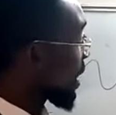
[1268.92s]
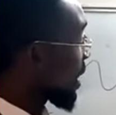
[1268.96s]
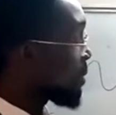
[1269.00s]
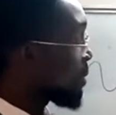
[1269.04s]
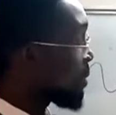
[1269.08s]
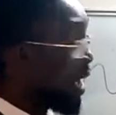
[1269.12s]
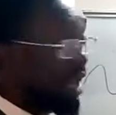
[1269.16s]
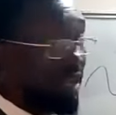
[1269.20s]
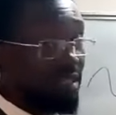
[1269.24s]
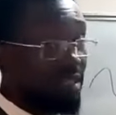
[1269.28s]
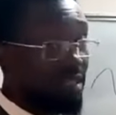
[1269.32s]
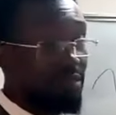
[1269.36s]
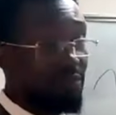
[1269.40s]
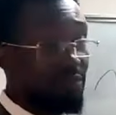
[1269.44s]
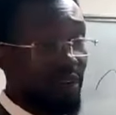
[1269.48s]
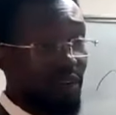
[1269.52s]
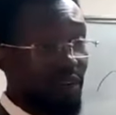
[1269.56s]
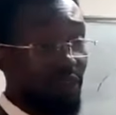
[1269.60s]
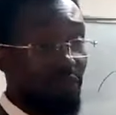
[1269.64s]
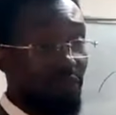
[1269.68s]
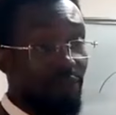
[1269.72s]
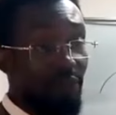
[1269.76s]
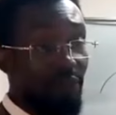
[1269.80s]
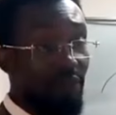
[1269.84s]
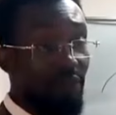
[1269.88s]
might act
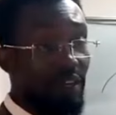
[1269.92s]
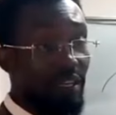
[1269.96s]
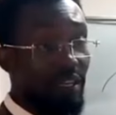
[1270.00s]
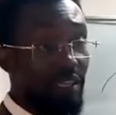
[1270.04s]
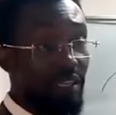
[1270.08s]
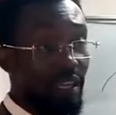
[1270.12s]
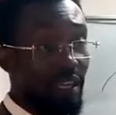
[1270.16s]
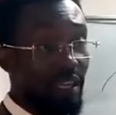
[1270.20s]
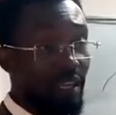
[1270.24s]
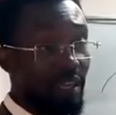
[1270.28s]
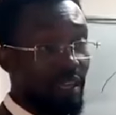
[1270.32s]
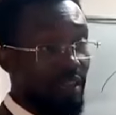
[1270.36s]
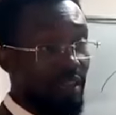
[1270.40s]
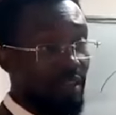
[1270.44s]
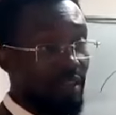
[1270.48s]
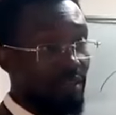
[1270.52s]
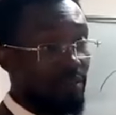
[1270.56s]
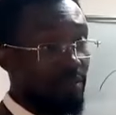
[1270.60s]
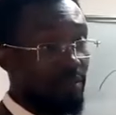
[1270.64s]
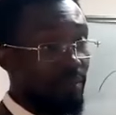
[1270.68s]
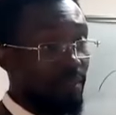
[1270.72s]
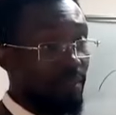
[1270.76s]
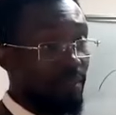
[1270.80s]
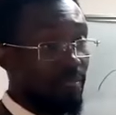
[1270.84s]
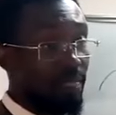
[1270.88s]
very funny here.
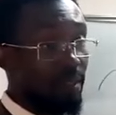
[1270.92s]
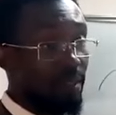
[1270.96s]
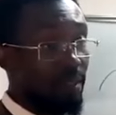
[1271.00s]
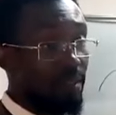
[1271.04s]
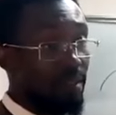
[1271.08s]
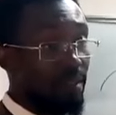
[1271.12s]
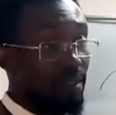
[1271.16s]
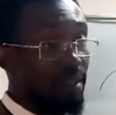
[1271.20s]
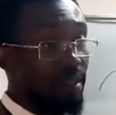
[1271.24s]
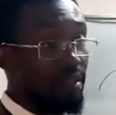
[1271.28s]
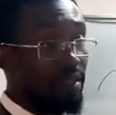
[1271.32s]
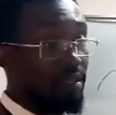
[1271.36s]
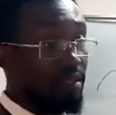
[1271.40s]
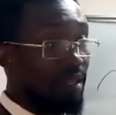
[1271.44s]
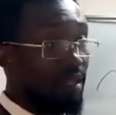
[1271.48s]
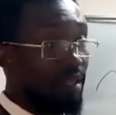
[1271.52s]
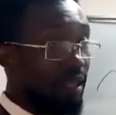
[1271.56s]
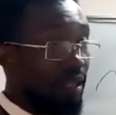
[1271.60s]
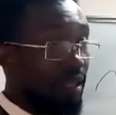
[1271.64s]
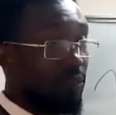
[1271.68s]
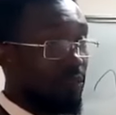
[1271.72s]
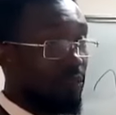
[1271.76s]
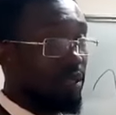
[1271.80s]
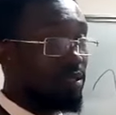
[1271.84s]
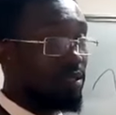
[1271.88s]

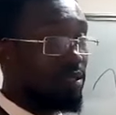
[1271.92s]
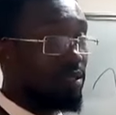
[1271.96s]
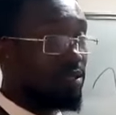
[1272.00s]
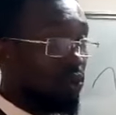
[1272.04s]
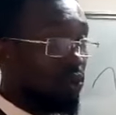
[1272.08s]
Take away